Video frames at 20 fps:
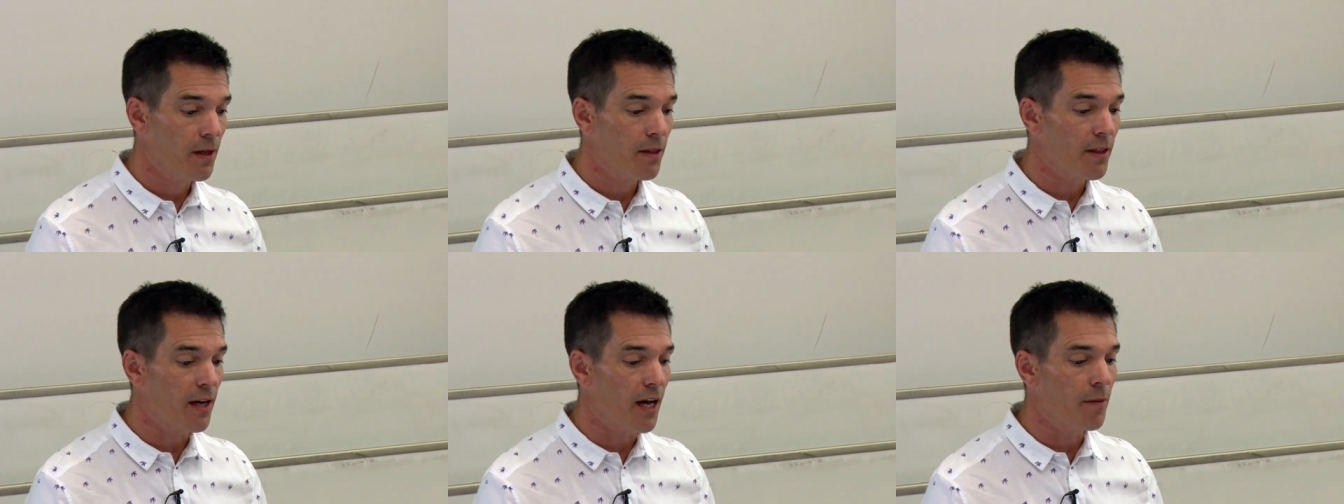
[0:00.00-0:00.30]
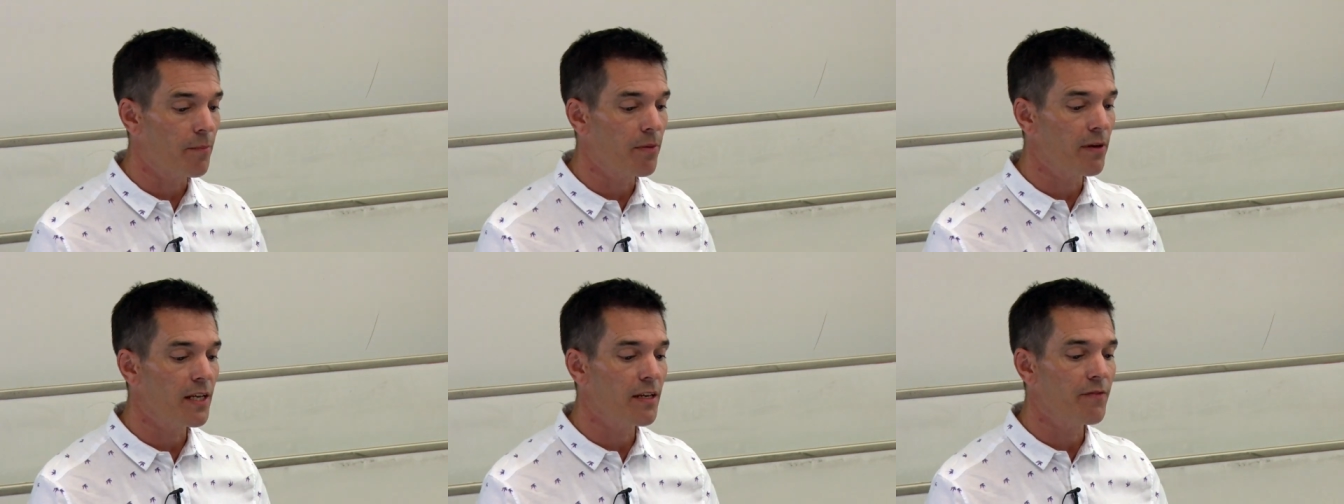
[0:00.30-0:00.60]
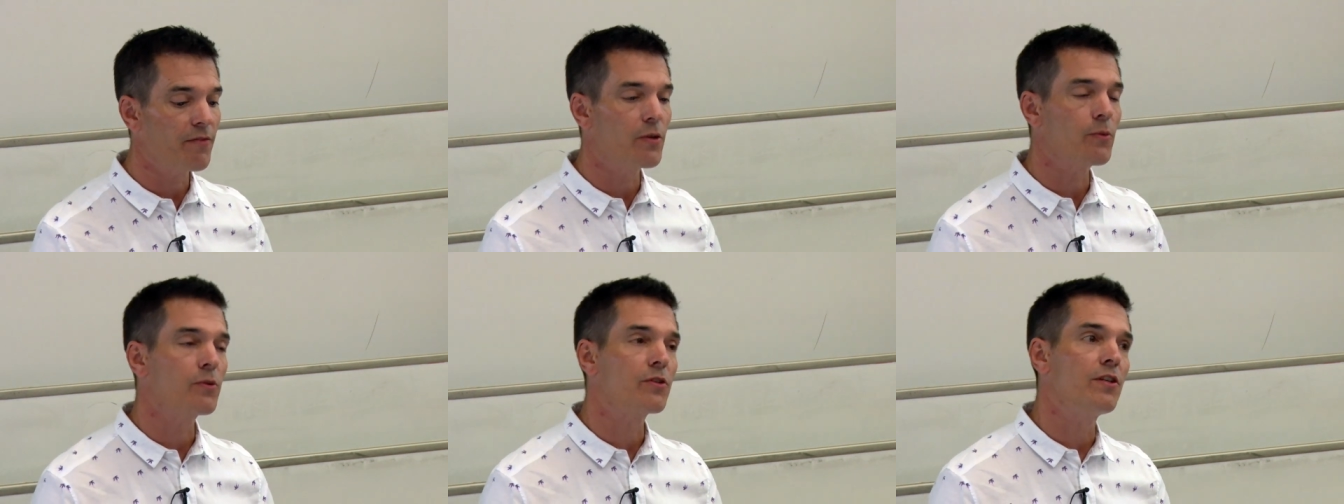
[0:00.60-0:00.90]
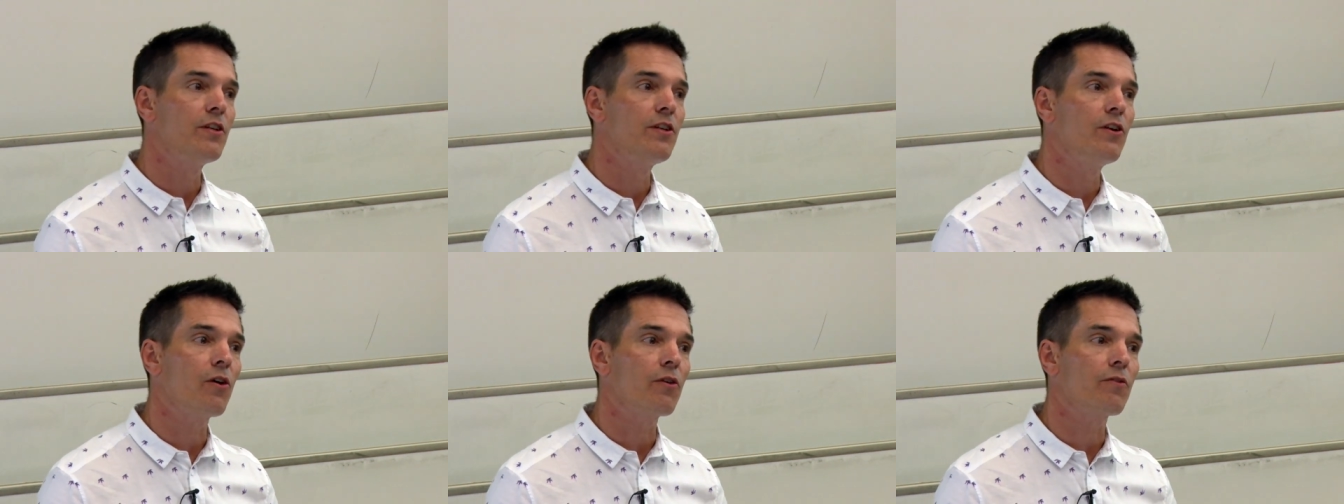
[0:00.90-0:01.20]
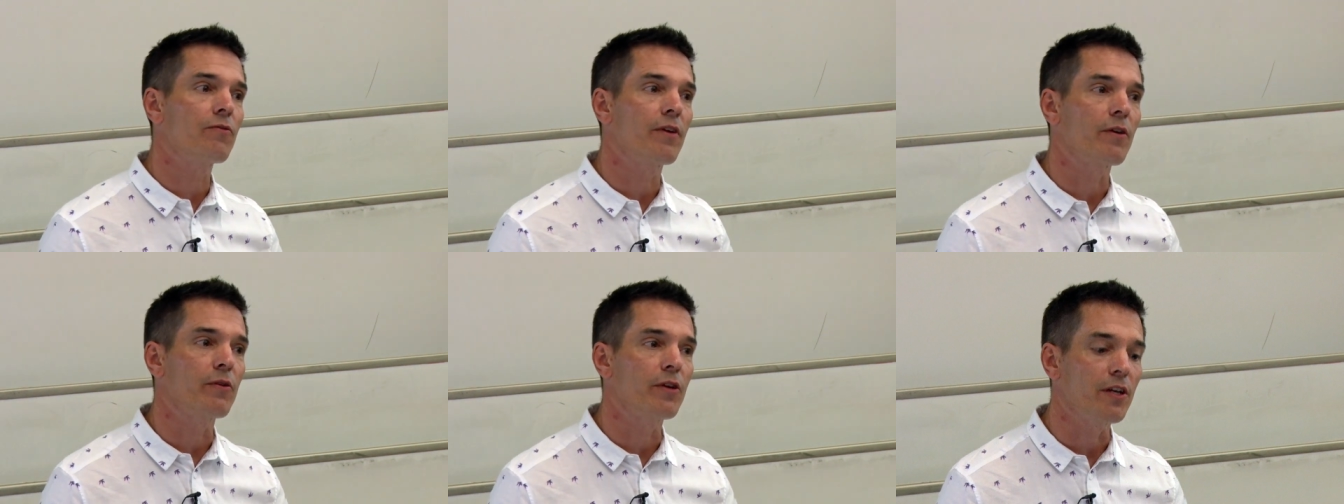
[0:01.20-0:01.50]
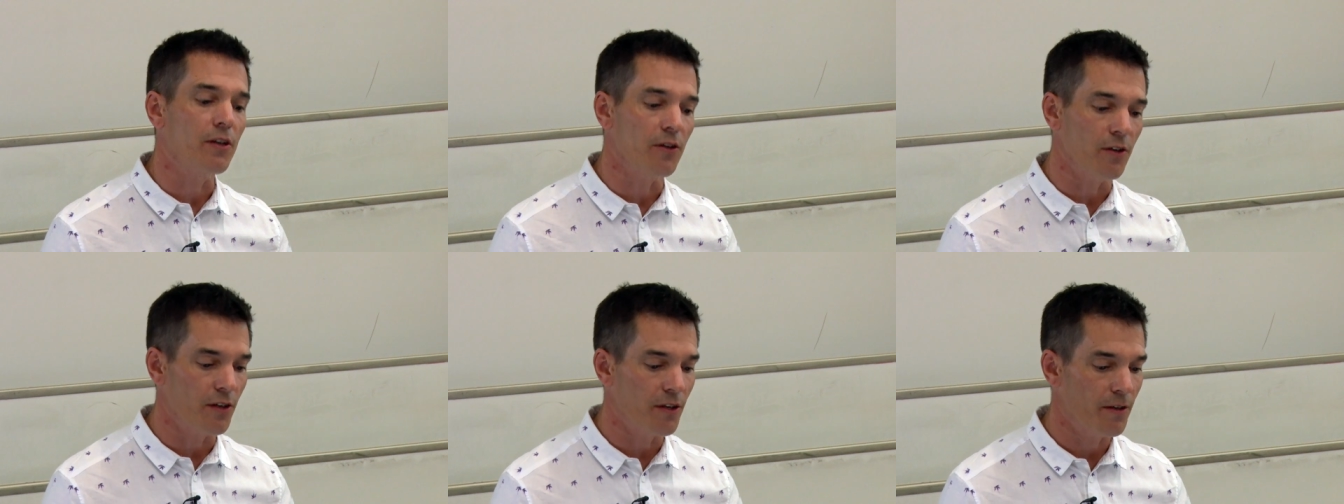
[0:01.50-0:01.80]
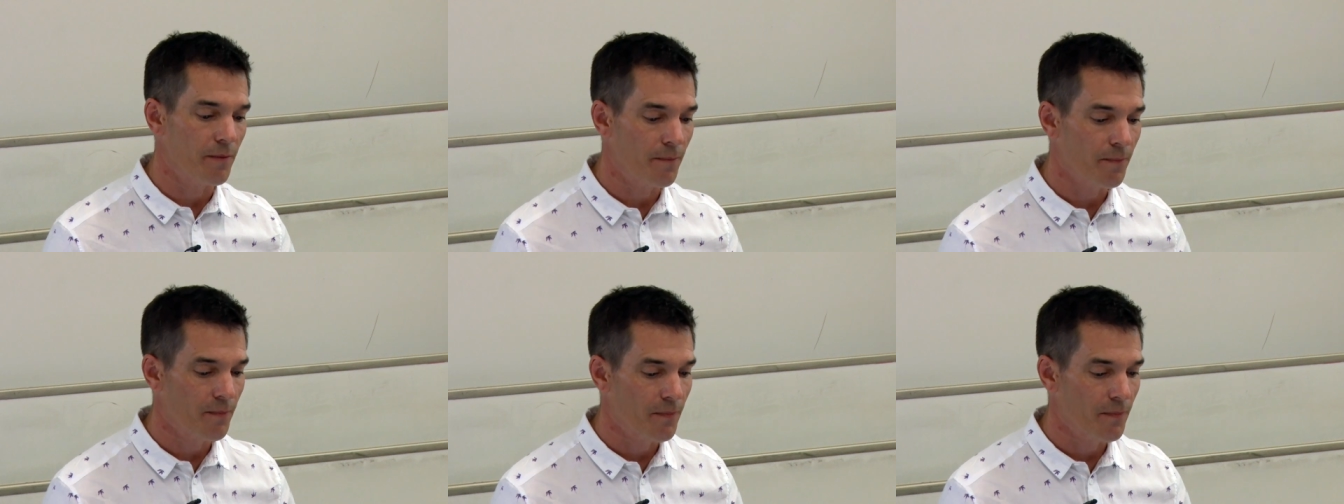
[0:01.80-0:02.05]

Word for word: that I believed he was not very good,